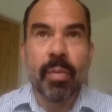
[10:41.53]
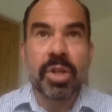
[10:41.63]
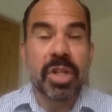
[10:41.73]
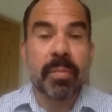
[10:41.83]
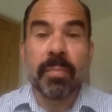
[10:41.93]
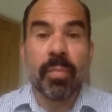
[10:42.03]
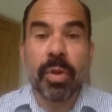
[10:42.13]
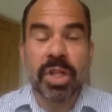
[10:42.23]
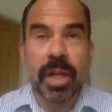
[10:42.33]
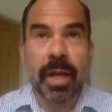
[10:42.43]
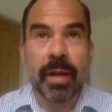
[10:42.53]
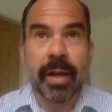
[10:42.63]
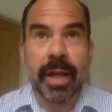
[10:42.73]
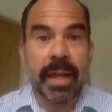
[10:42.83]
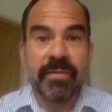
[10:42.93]
which
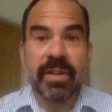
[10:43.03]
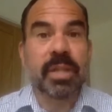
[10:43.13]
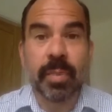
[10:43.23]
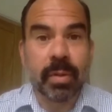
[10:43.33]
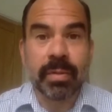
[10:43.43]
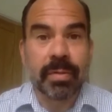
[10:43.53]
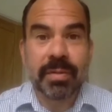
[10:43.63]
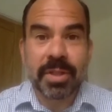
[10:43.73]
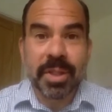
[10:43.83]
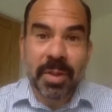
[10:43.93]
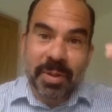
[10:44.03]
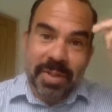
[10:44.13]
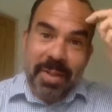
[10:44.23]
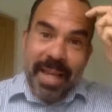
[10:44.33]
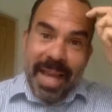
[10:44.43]
are invisible to
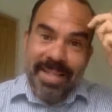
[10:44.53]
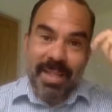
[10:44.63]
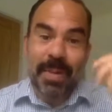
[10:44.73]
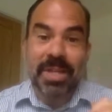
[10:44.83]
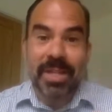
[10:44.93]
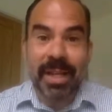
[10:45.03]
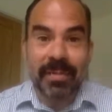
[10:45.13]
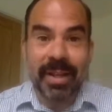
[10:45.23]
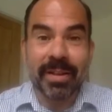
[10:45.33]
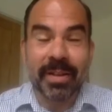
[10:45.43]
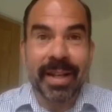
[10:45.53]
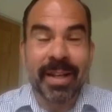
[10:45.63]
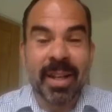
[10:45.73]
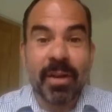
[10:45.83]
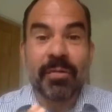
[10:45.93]
guests, especially if we look at
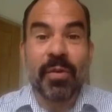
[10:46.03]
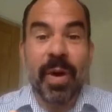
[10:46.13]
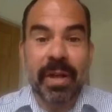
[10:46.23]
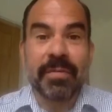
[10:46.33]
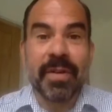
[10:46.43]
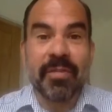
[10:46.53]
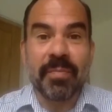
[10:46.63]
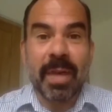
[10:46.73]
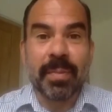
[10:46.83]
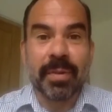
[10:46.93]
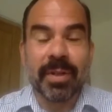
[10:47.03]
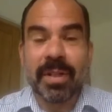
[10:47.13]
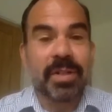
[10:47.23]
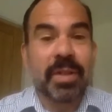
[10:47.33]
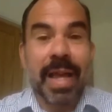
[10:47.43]
4 out of 5 people
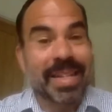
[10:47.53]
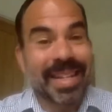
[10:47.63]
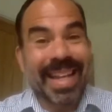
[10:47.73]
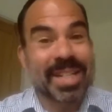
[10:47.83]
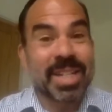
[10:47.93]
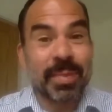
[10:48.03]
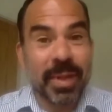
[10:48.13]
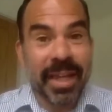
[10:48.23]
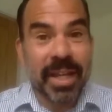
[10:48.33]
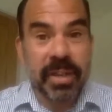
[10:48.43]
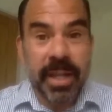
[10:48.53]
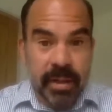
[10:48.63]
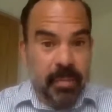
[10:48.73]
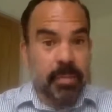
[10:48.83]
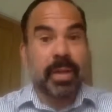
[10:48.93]
don't actually get into the booking engine. They're
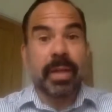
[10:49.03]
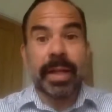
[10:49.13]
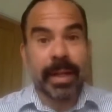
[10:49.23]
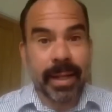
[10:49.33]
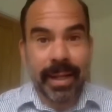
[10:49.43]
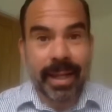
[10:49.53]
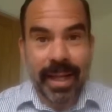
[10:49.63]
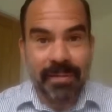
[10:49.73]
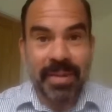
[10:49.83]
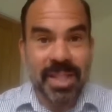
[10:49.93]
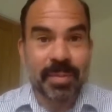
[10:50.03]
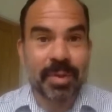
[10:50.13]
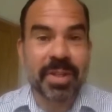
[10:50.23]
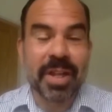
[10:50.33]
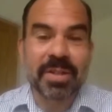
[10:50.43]
completely invisible
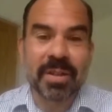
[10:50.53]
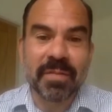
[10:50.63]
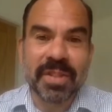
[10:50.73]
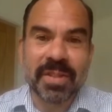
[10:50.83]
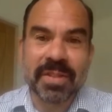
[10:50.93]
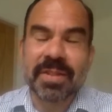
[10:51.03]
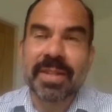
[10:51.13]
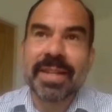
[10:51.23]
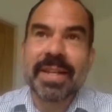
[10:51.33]
to those sort of visitors.